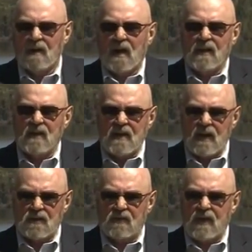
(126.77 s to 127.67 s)
on the
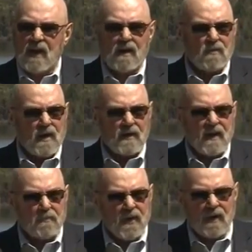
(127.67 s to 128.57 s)
needs of the
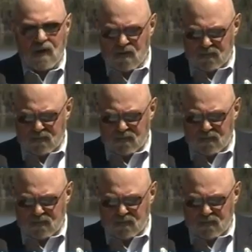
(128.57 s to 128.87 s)
Adirondack Park.